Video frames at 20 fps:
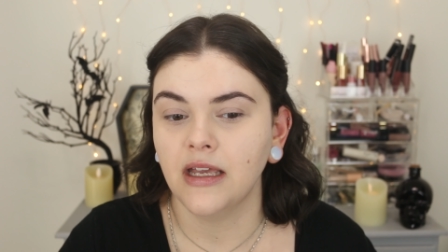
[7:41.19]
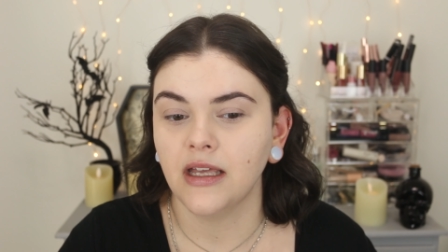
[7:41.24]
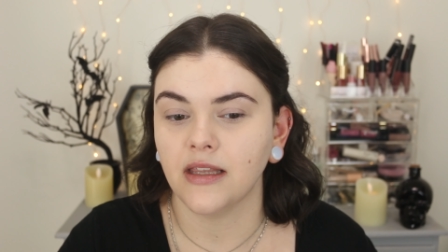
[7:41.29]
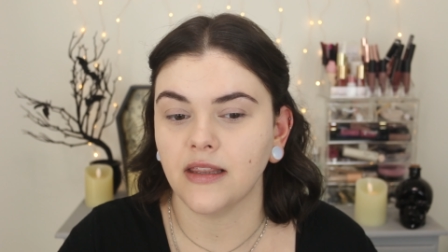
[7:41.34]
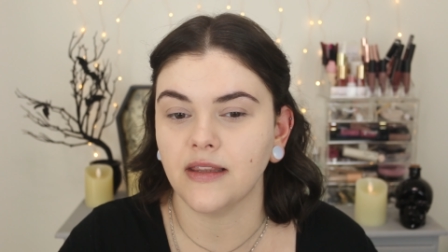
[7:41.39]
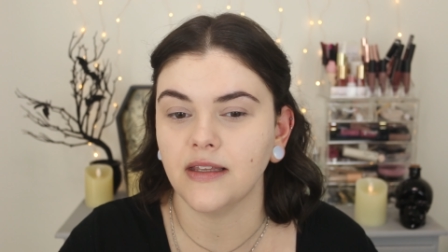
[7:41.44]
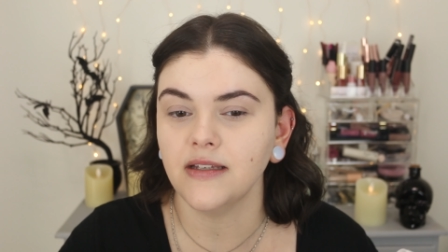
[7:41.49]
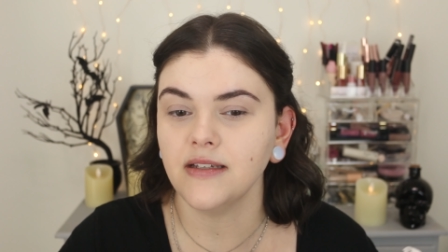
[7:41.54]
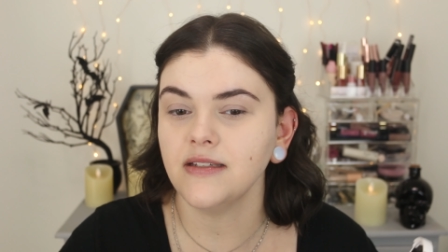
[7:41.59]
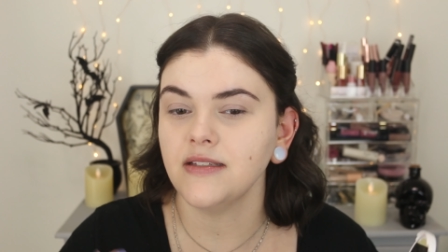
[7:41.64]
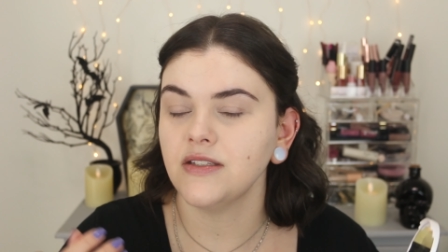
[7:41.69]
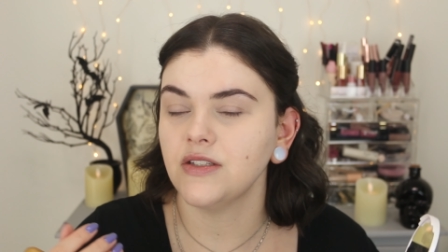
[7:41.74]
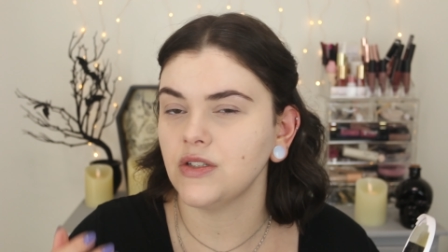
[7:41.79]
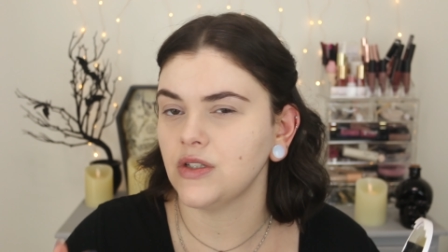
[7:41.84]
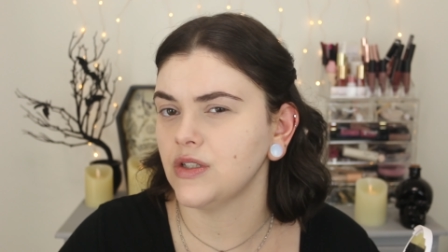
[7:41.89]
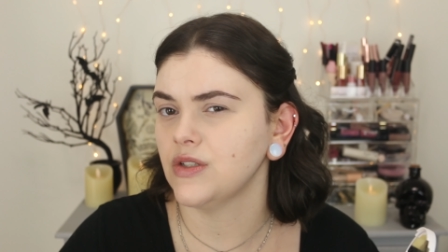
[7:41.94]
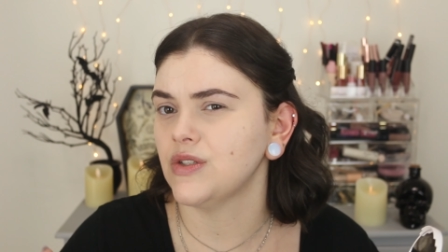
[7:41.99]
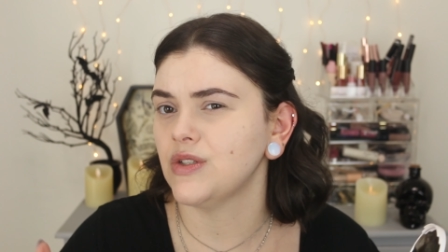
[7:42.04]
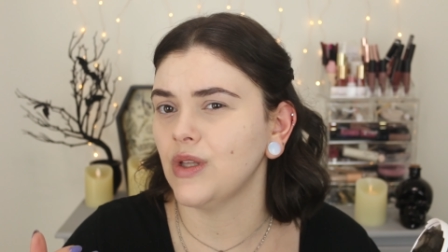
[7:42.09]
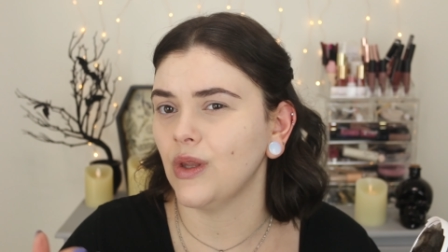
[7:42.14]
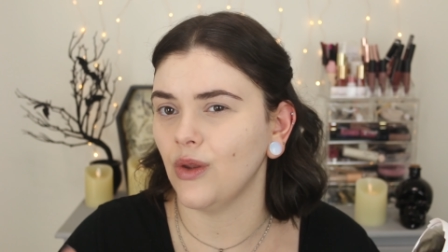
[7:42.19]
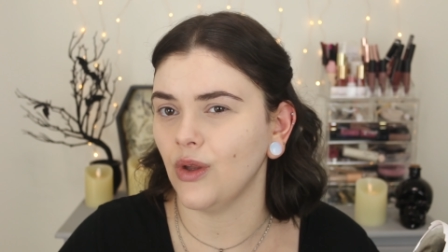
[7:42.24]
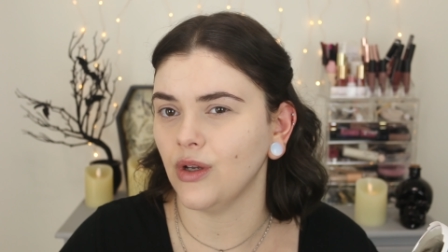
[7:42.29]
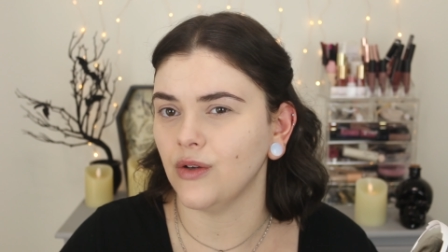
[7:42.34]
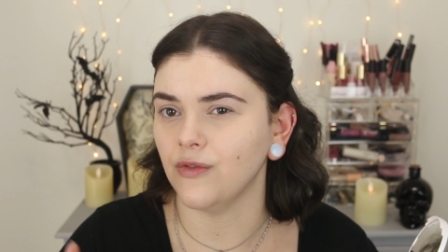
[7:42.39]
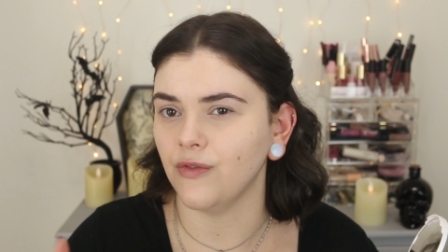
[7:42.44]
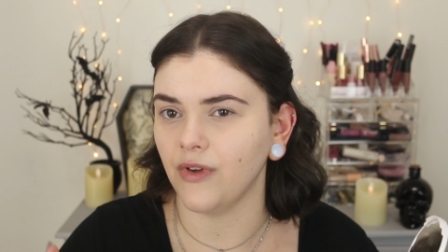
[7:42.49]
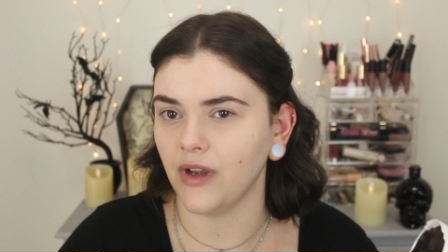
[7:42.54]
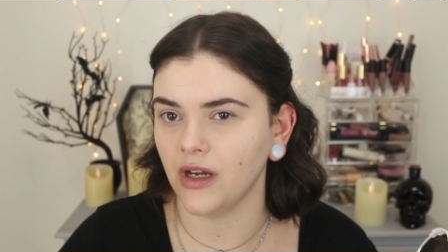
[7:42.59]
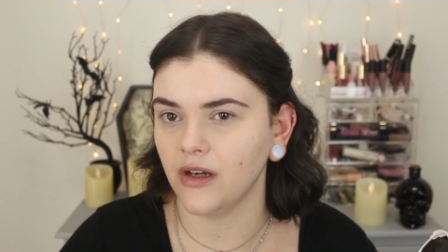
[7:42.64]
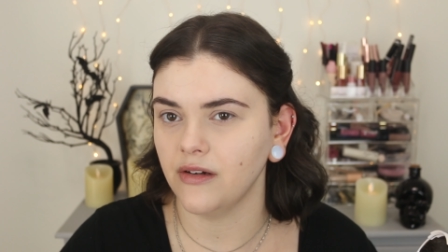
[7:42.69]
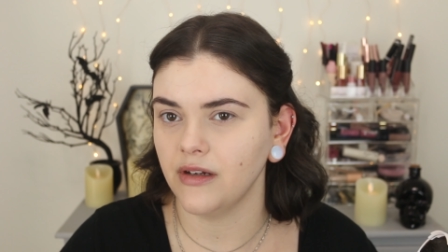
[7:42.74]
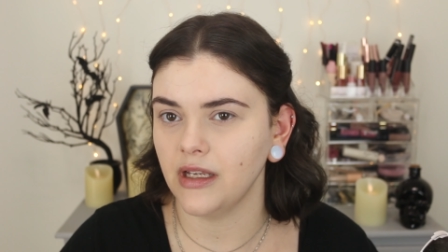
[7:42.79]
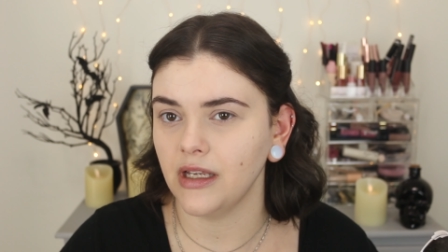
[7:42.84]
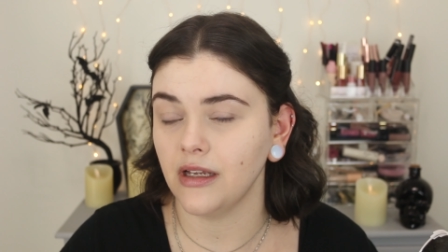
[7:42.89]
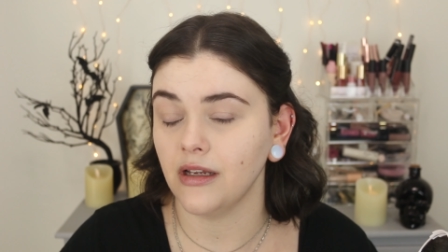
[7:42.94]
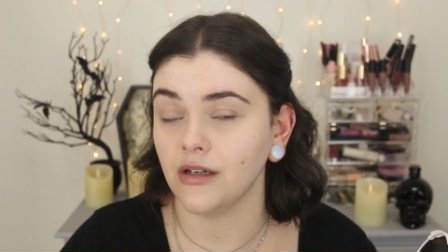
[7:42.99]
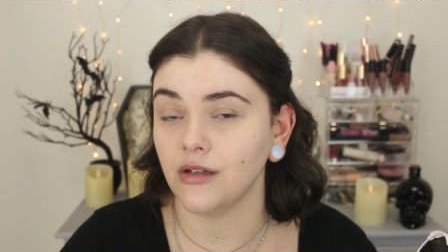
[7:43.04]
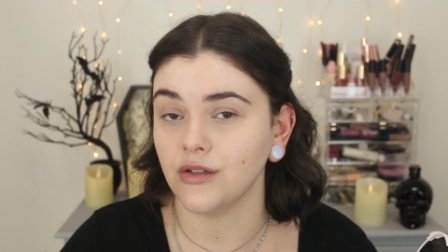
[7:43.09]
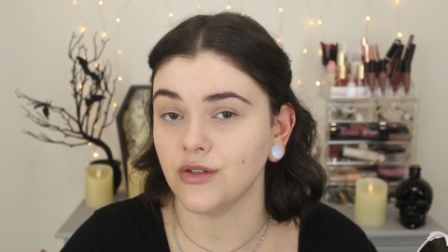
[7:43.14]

this starts to look very